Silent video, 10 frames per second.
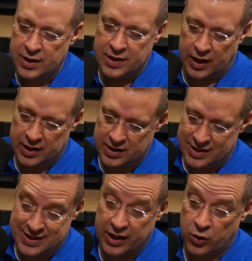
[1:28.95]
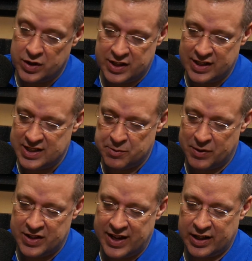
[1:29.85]
the 2 Corinthians has been
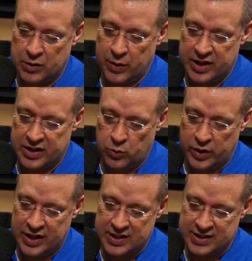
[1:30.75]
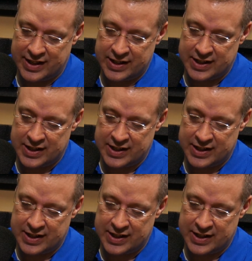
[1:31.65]
the daily readings lately.